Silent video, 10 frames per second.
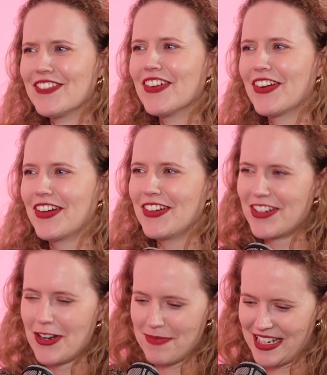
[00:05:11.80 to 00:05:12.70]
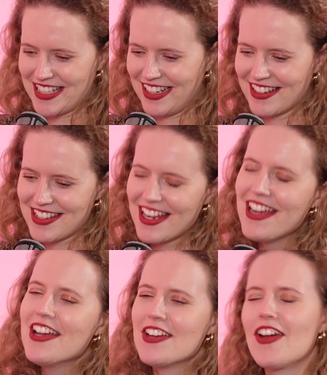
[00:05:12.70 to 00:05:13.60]
rude. You missed us.
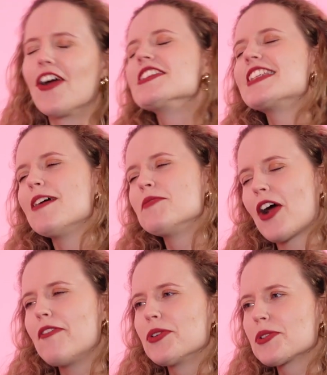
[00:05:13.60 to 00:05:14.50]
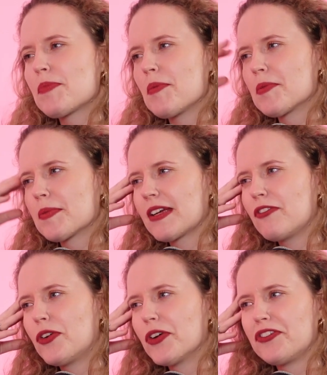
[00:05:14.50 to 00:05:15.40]
No, Sam travels probably
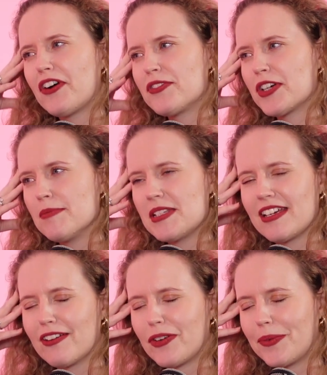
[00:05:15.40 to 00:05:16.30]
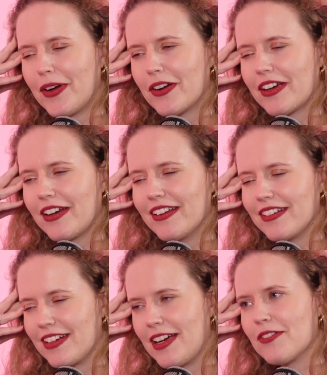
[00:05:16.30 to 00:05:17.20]
4 or 5 times a year for work,
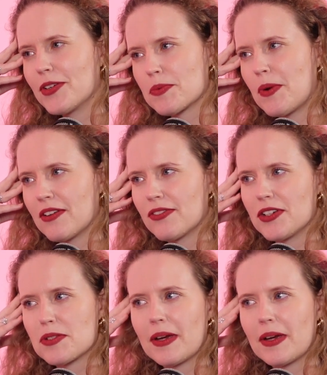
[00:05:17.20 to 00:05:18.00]
and it was one of those